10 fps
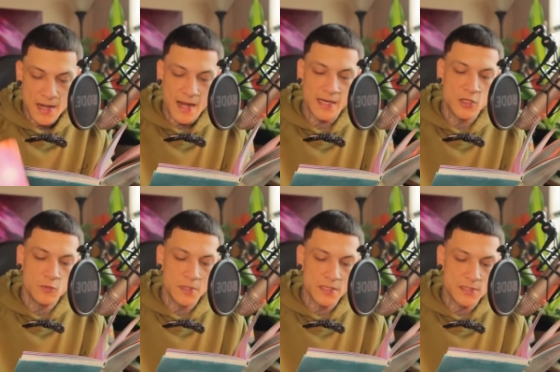not a
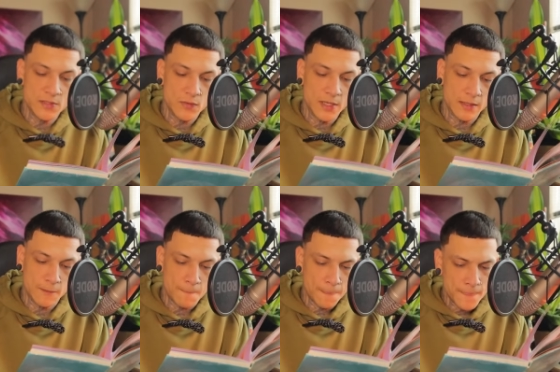human
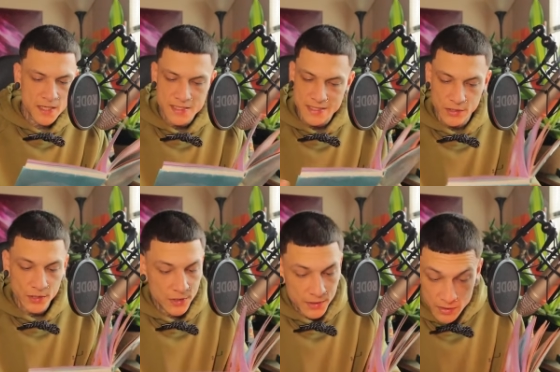doing. Steer
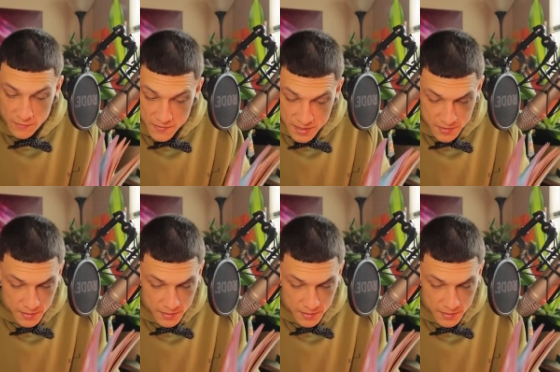clear of